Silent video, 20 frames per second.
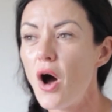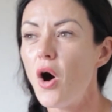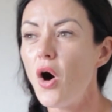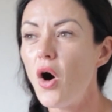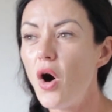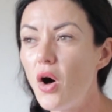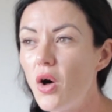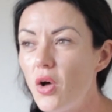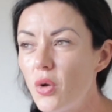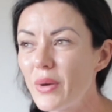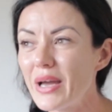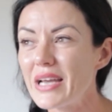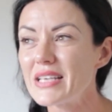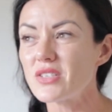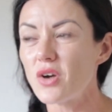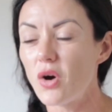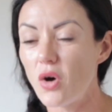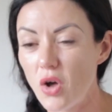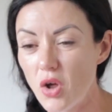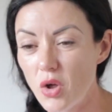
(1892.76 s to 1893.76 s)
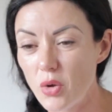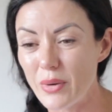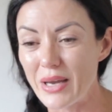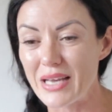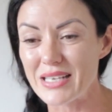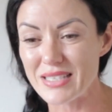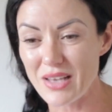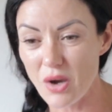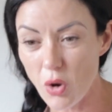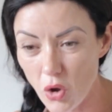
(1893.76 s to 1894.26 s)
Always,
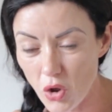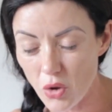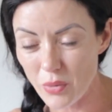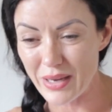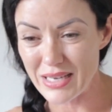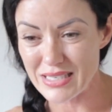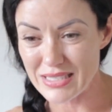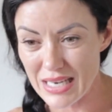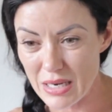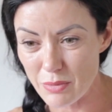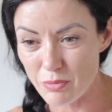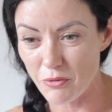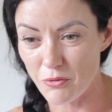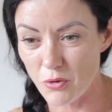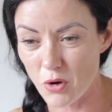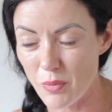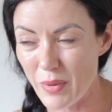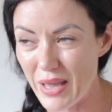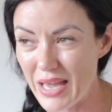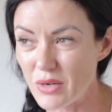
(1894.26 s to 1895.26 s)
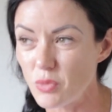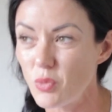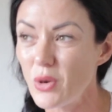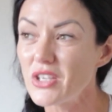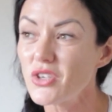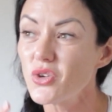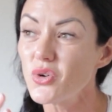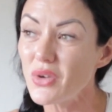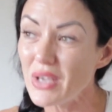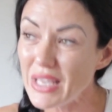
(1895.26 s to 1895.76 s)
always, always eat before bed.
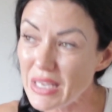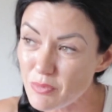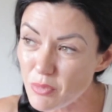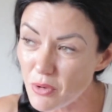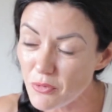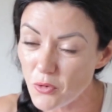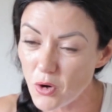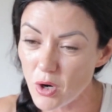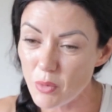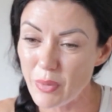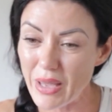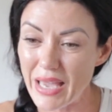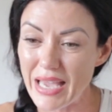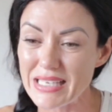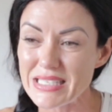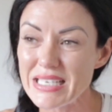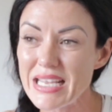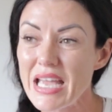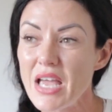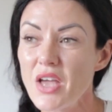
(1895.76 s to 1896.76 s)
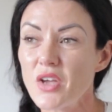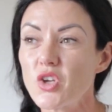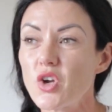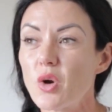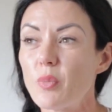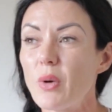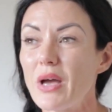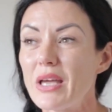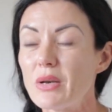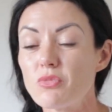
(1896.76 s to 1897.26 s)
When you eat before bed,
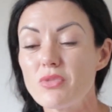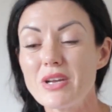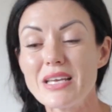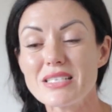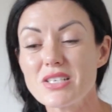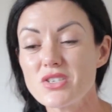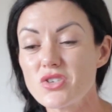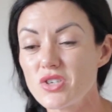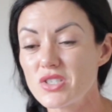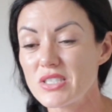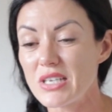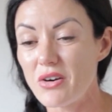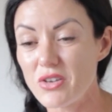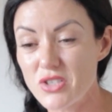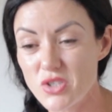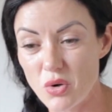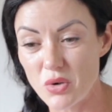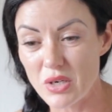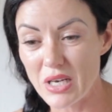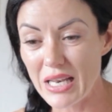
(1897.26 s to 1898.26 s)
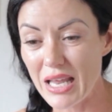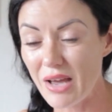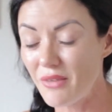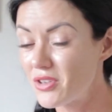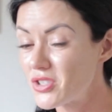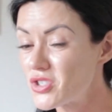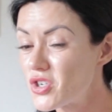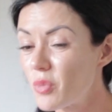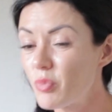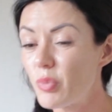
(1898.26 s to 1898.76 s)
it raises your serotonin
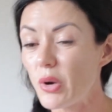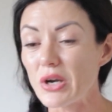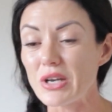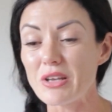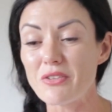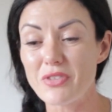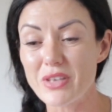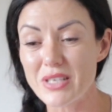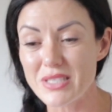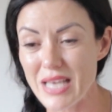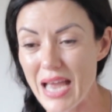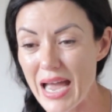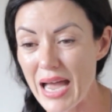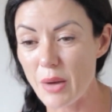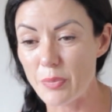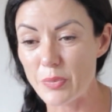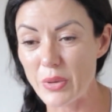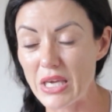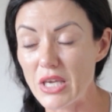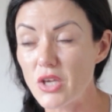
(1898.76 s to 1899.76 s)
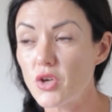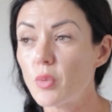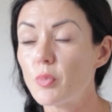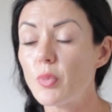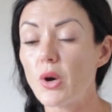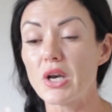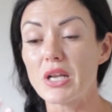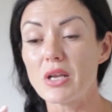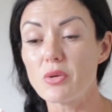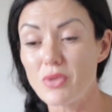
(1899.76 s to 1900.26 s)
levels, your body feels happy, your
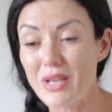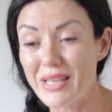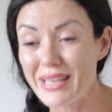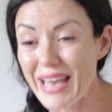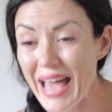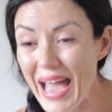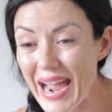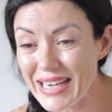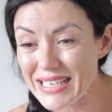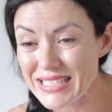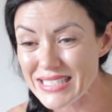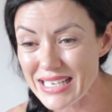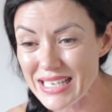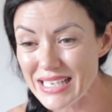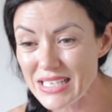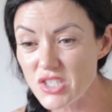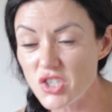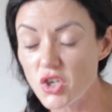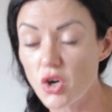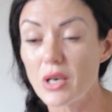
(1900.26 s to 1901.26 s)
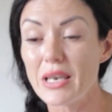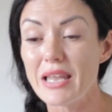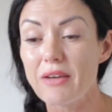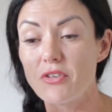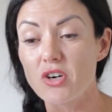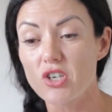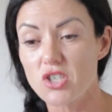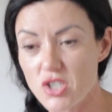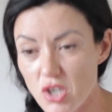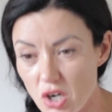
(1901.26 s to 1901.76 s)
body relaxes, your
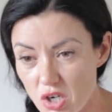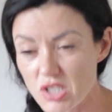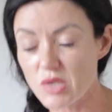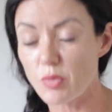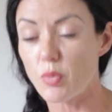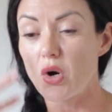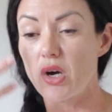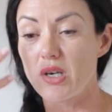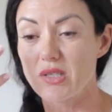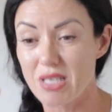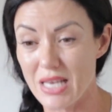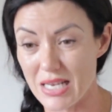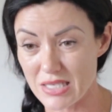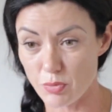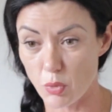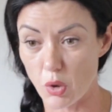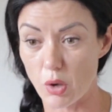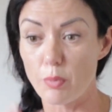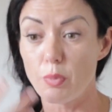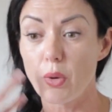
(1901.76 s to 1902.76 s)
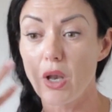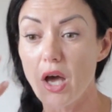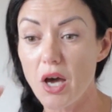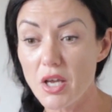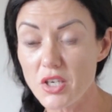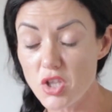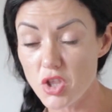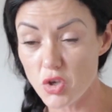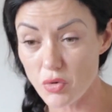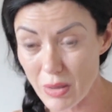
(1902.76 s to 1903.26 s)
liver starts to process more
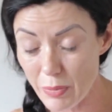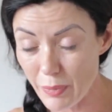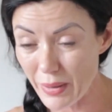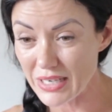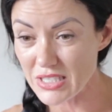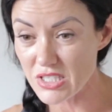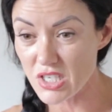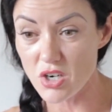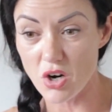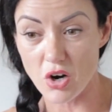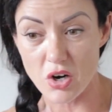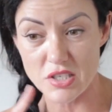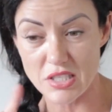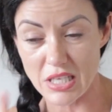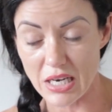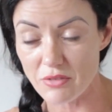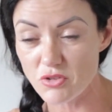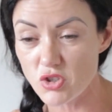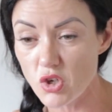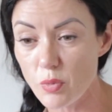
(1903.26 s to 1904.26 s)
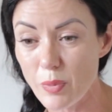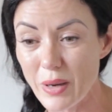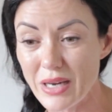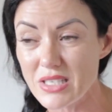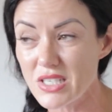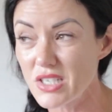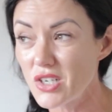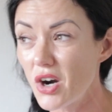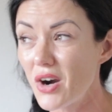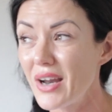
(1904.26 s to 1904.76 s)
blood, 3 pints an hour instead of 2
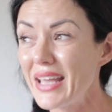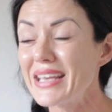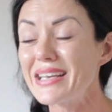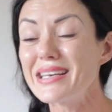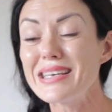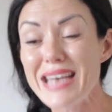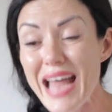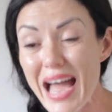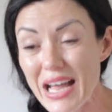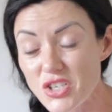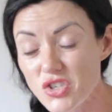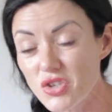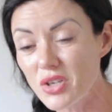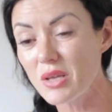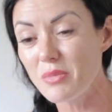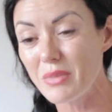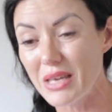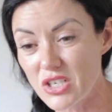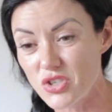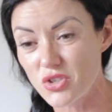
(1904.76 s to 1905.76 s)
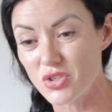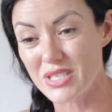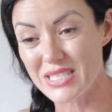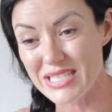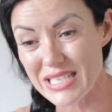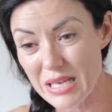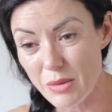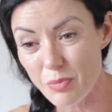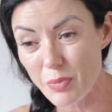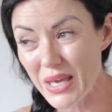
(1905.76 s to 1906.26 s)
pints an hour. It naturally makes you
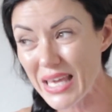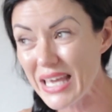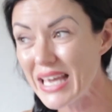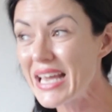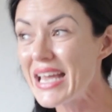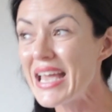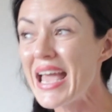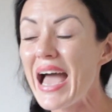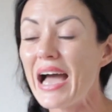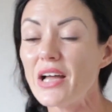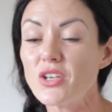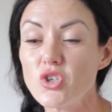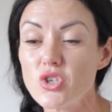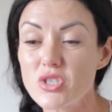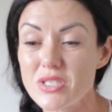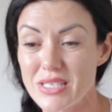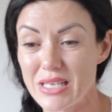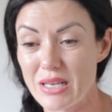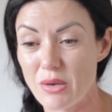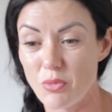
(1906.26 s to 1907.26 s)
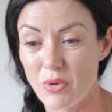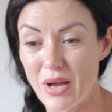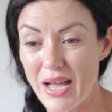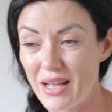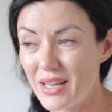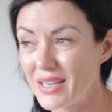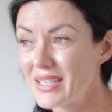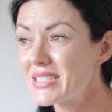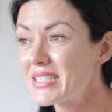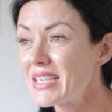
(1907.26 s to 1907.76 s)
sleepy and you sleep
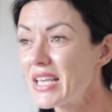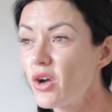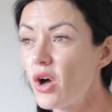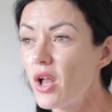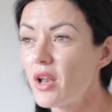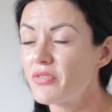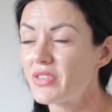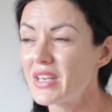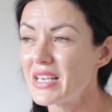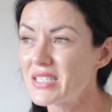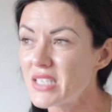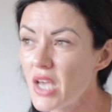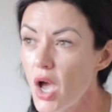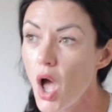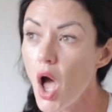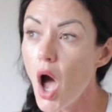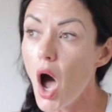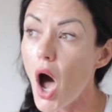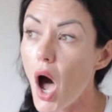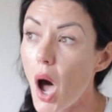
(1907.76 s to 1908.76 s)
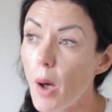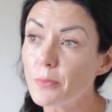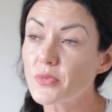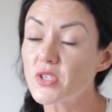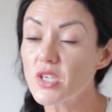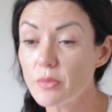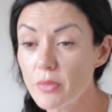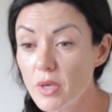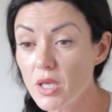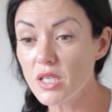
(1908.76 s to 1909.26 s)
well. And see all of this
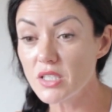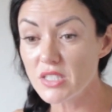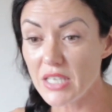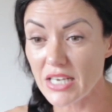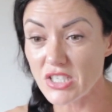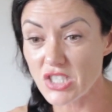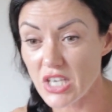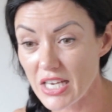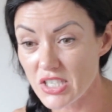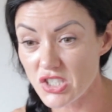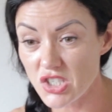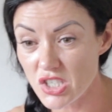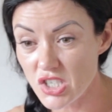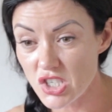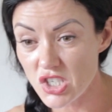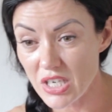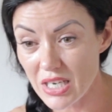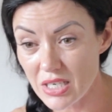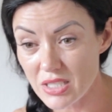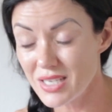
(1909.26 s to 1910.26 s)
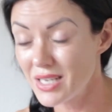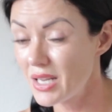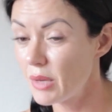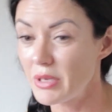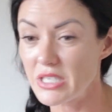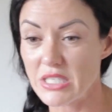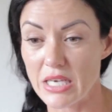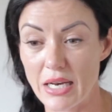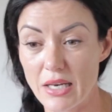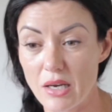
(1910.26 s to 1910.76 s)
optimal digestion shit? Let
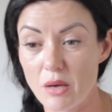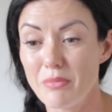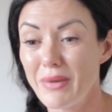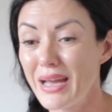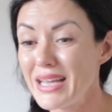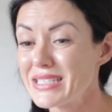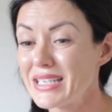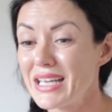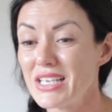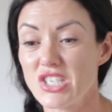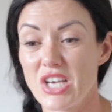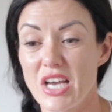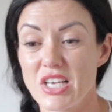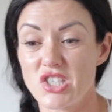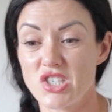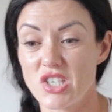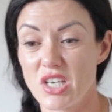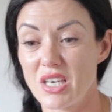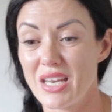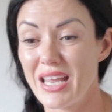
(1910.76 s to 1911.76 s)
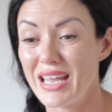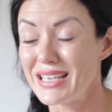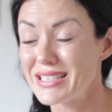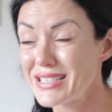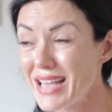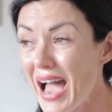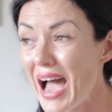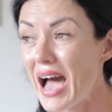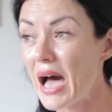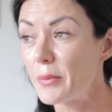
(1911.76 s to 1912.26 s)
me tell you, my digestion
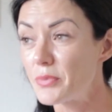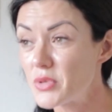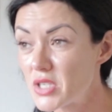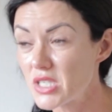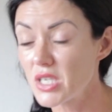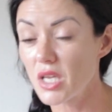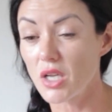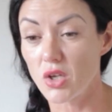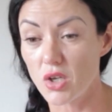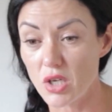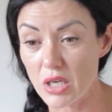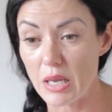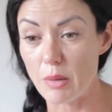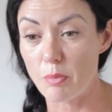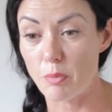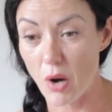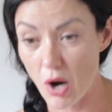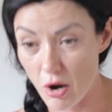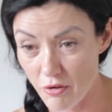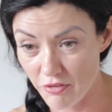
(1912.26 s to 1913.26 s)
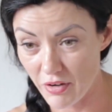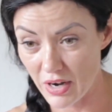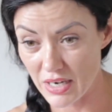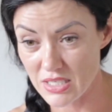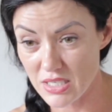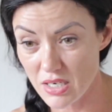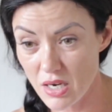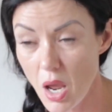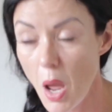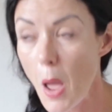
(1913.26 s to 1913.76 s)
is absolutely
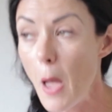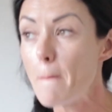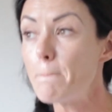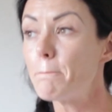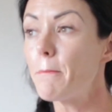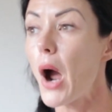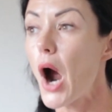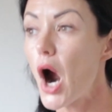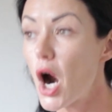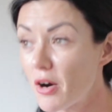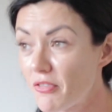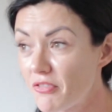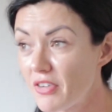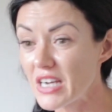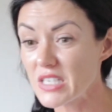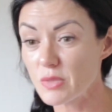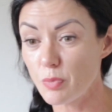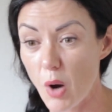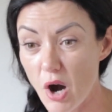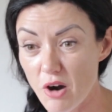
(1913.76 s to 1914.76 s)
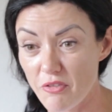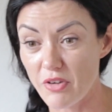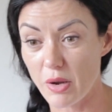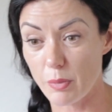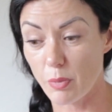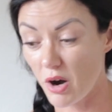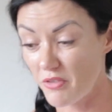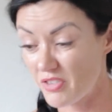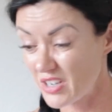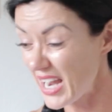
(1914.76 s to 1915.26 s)
perfect. Perfect.
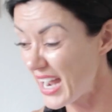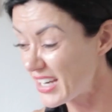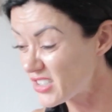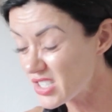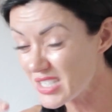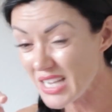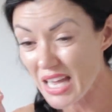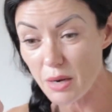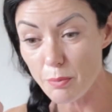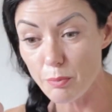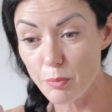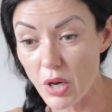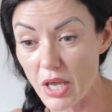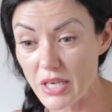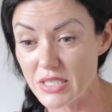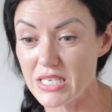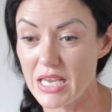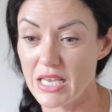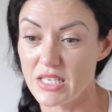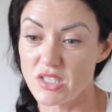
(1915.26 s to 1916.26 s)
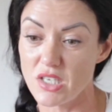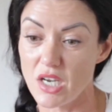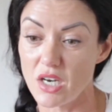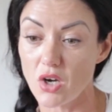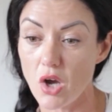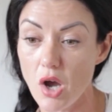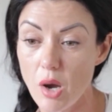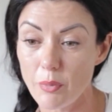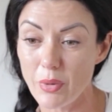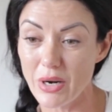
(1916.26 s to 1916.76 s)
I just had a blood test done,
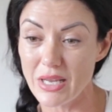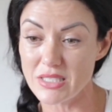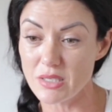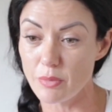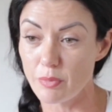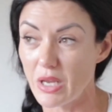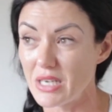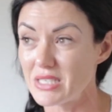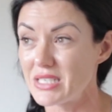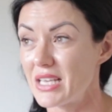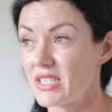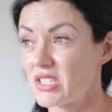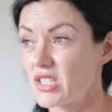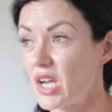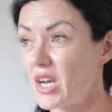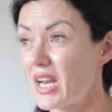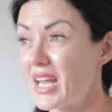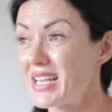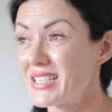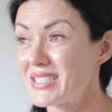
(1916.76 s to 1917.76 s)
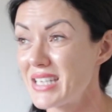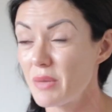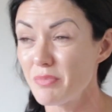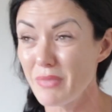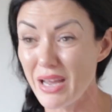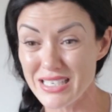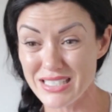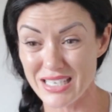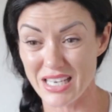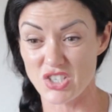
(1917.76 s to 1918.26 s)
a comprehensive blood test done, and it said
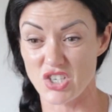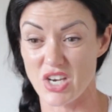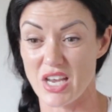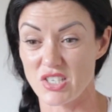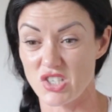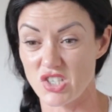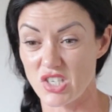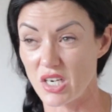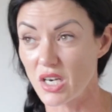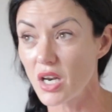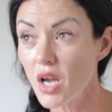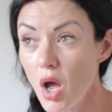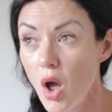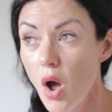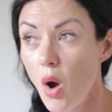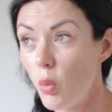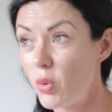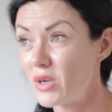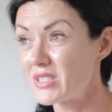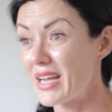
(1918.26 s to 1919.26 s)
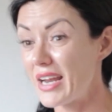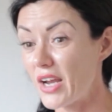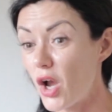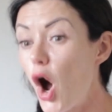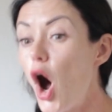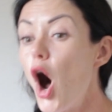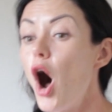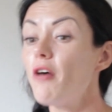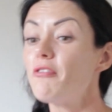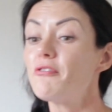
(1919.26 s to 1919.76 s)
my digestion was like
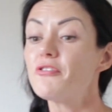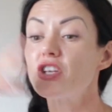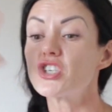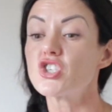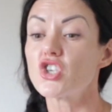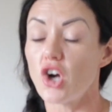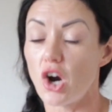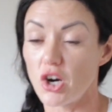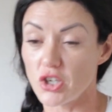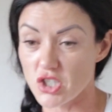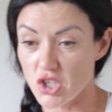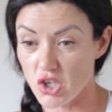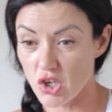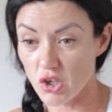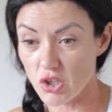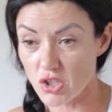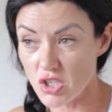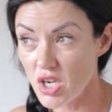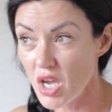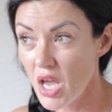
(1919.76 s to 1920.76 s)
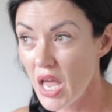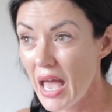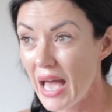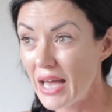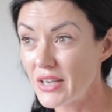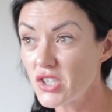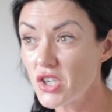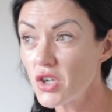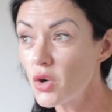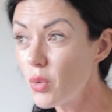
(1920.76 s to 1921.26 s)
off the charts good.
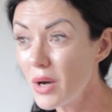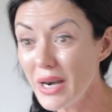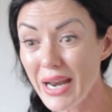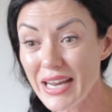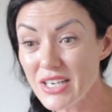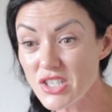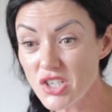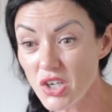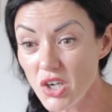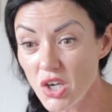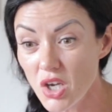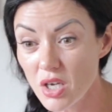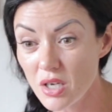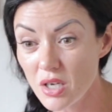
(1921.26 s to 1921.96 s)
And you know what I do?